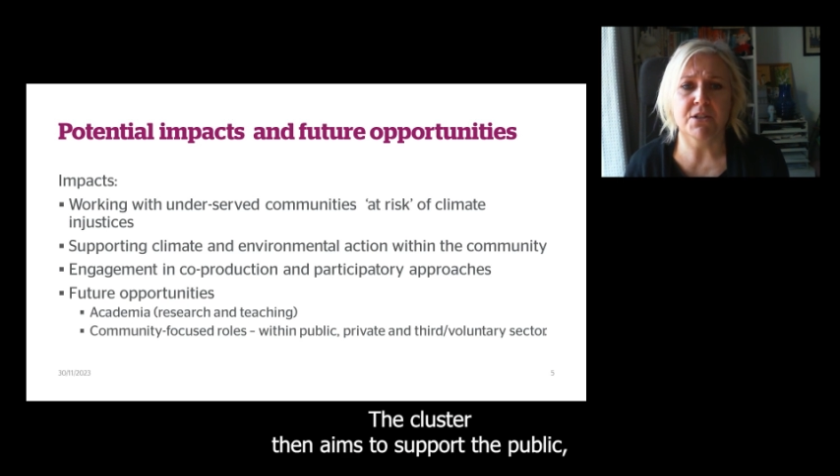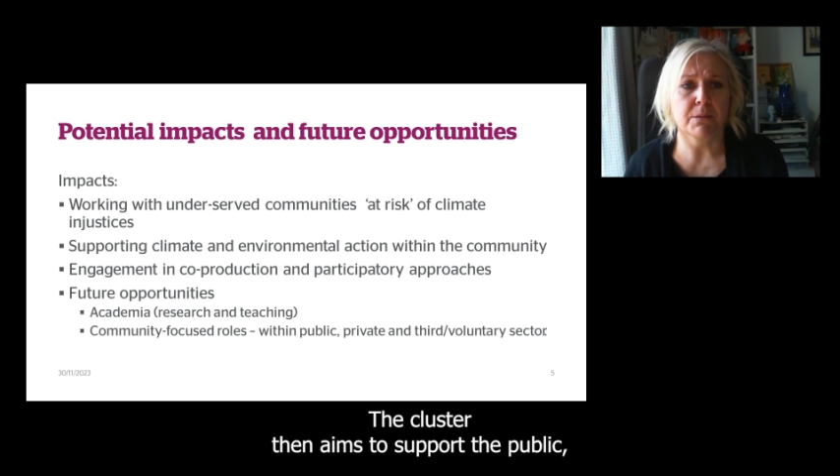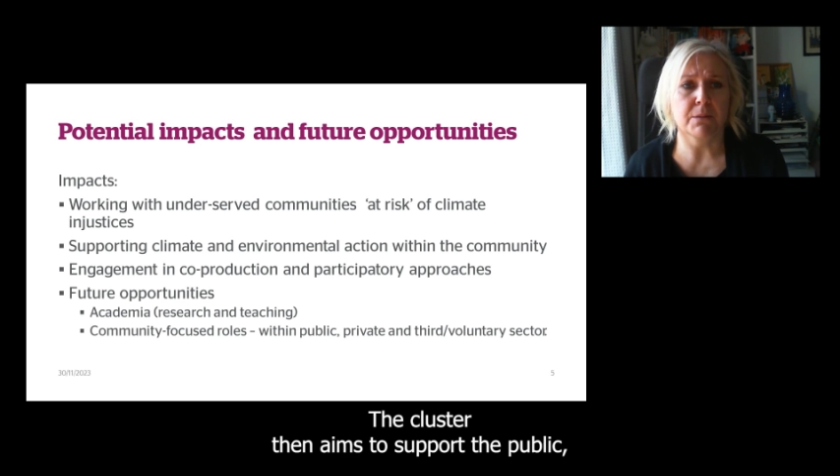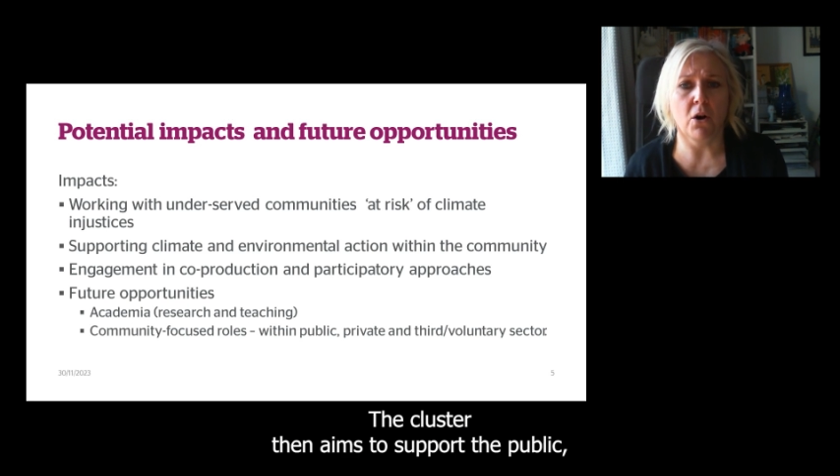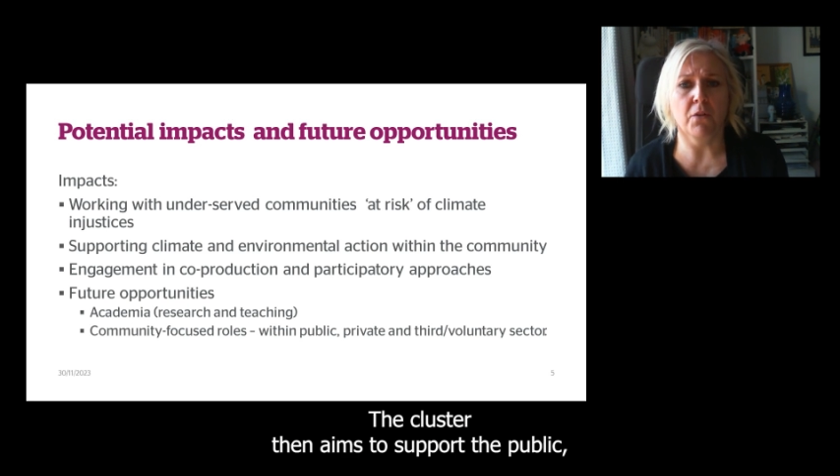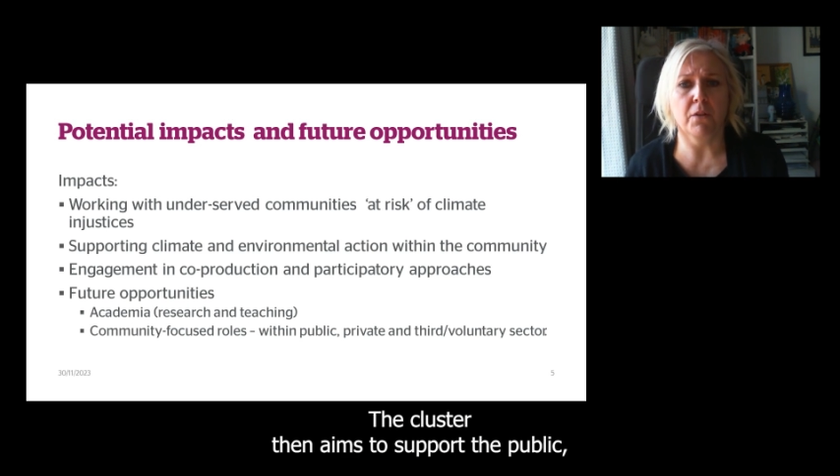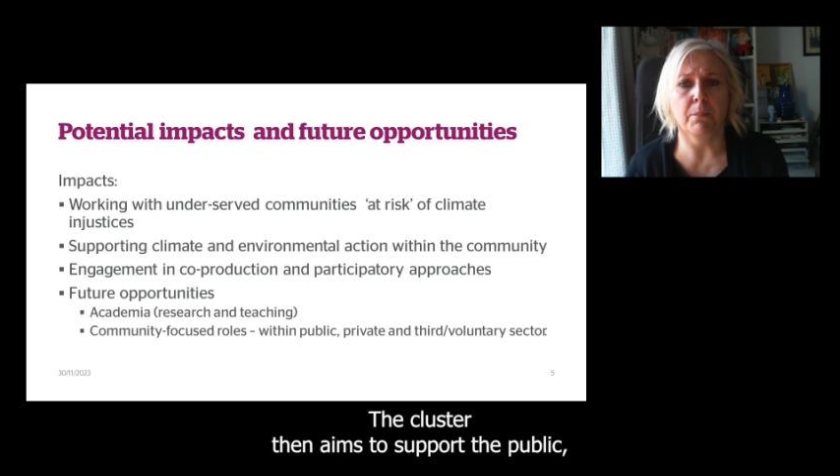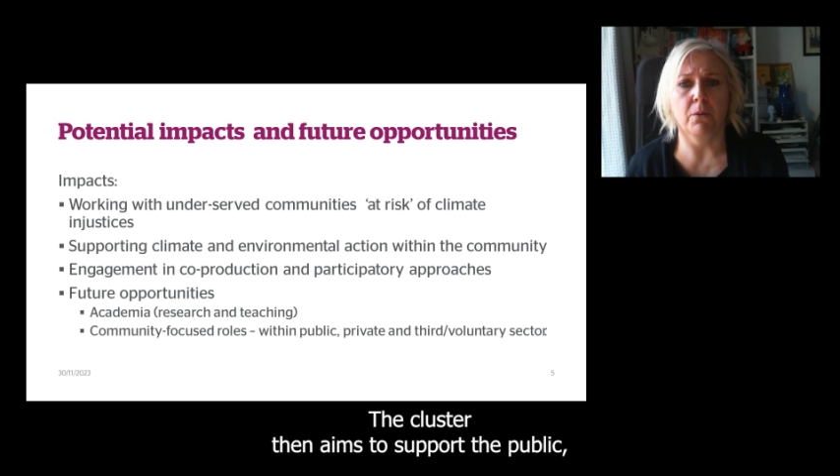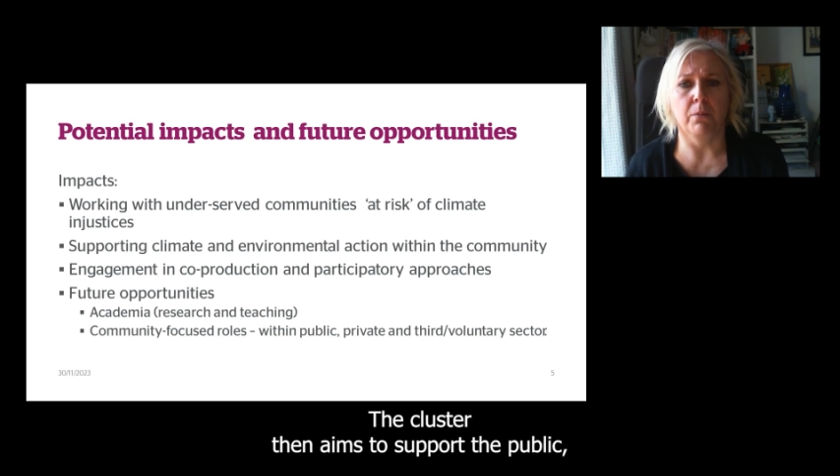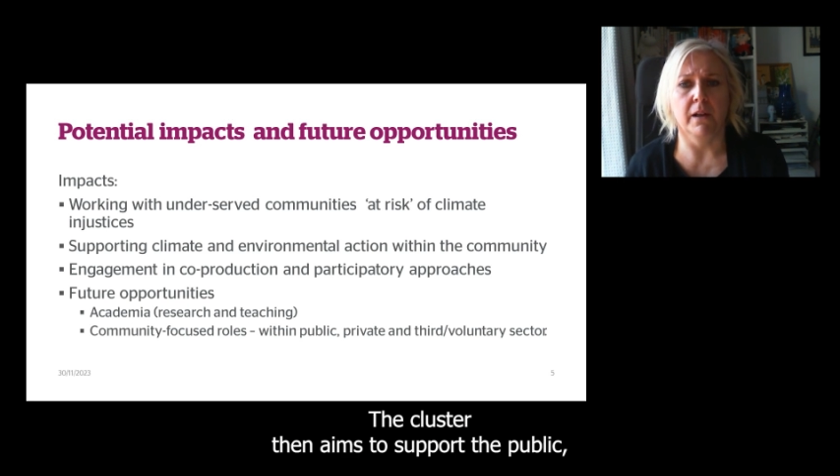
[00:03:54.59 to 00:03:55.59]
to support the
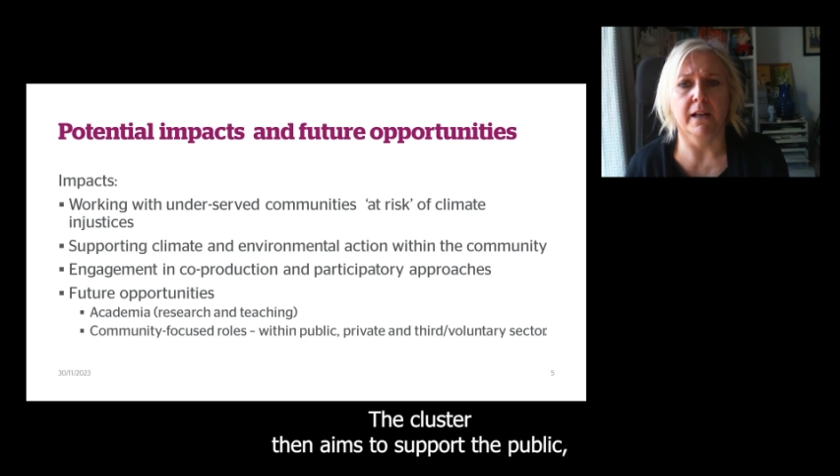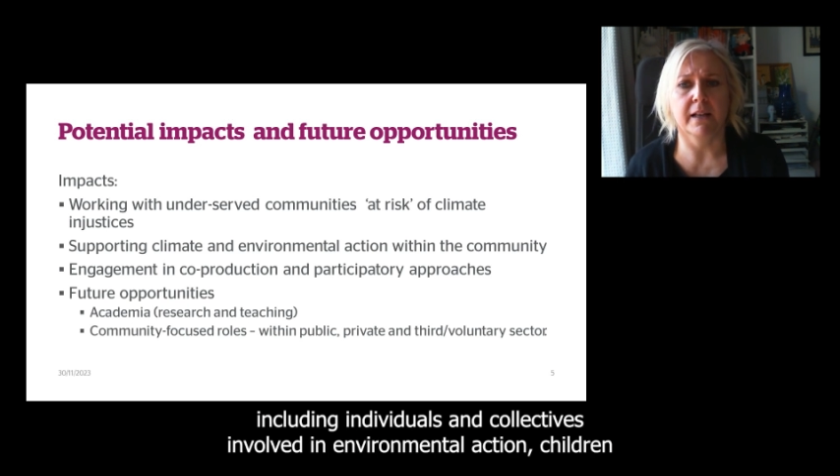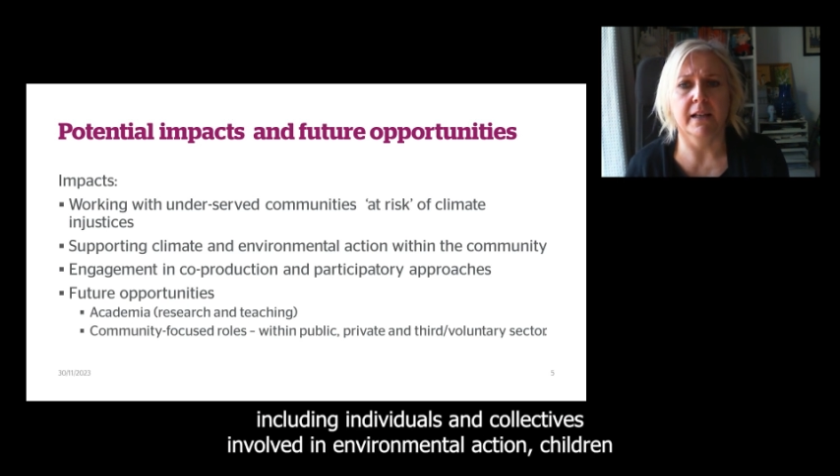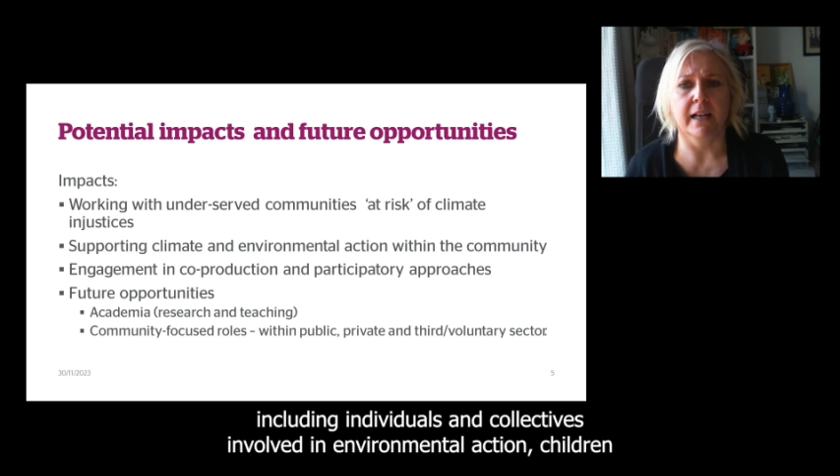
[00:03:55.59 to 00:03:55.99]
public,